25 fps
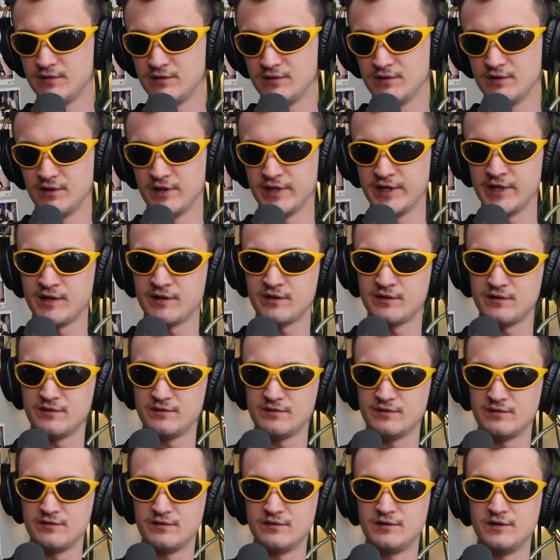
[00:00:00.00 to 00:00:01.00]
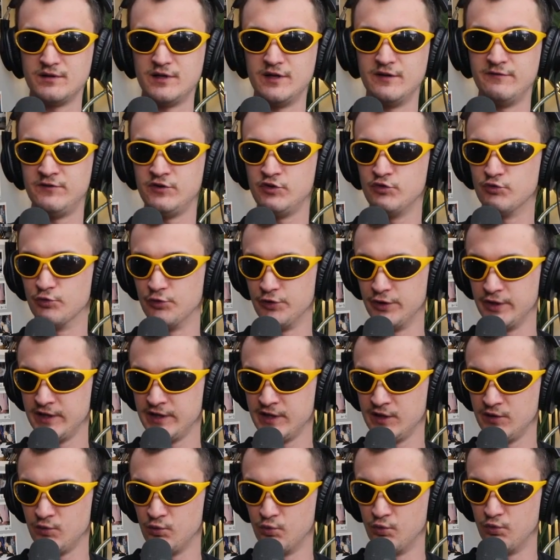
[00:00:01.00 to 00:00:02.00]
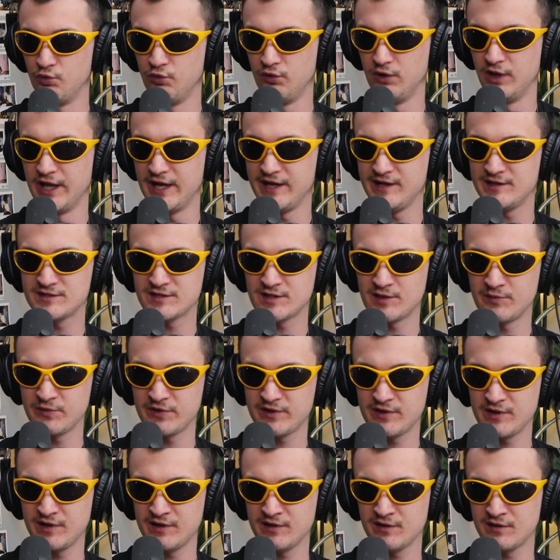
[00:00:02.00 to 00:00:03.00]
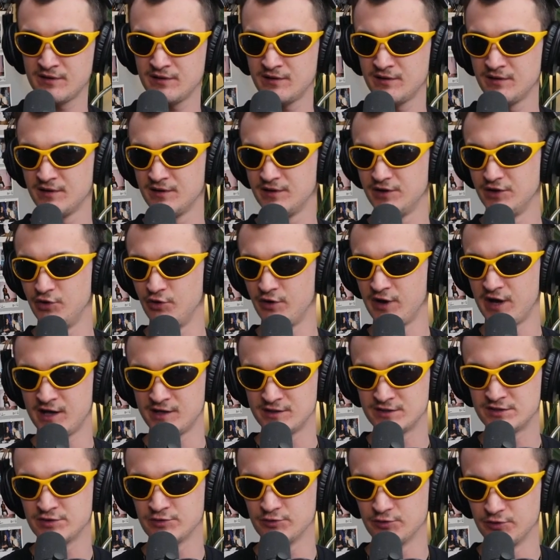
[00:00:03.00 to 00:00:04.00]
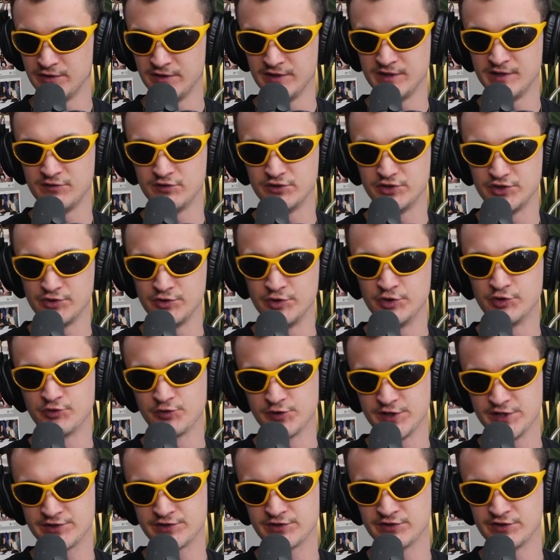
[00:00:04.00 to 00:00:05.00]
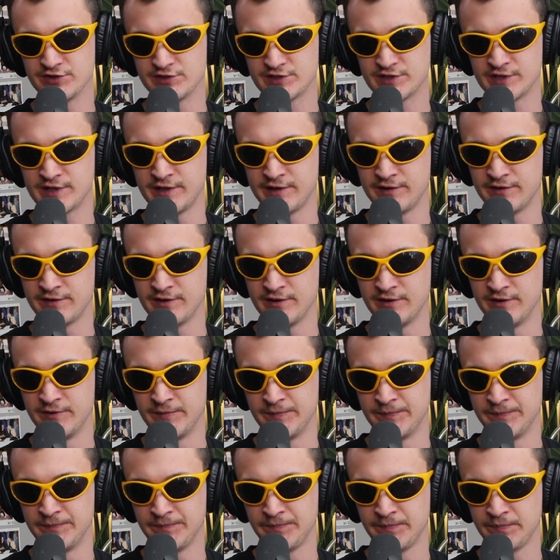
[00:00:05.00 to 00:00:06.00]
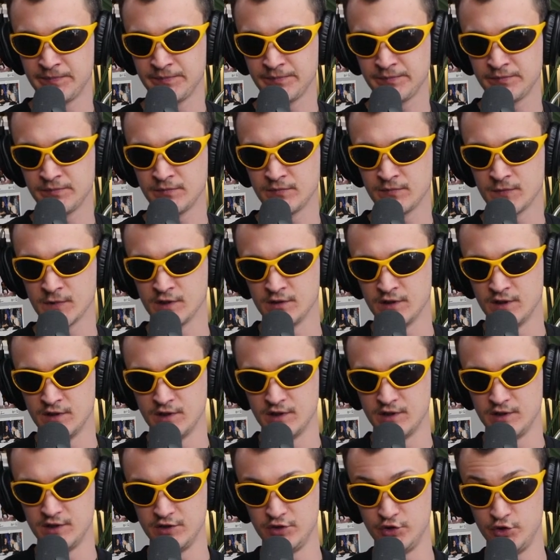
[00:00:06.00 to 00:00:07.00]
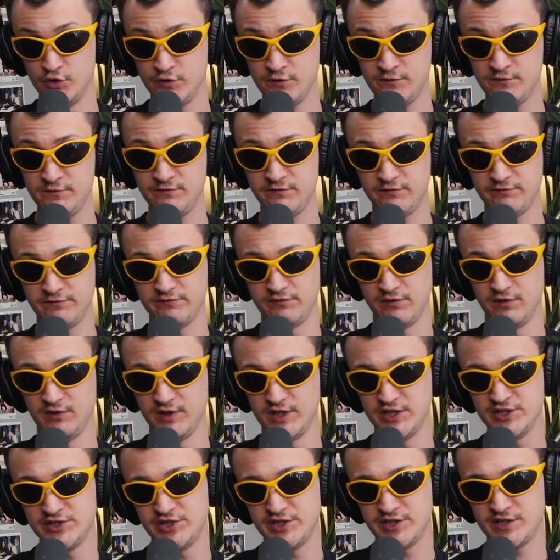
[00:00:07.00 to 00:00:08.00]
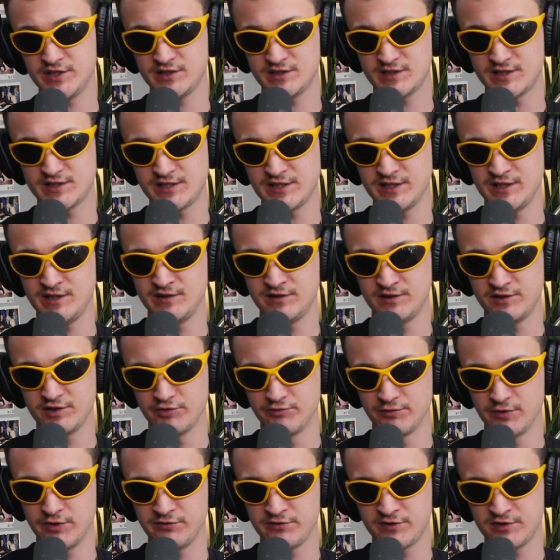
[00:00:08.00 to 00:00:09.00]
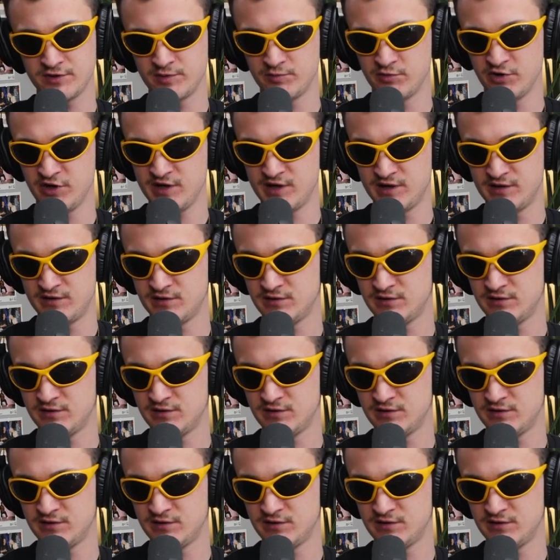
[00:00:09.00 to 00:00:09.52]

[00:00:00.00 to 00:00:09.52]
like if you really like something, you had to really do your research, and you've legit seen the growth of the brand.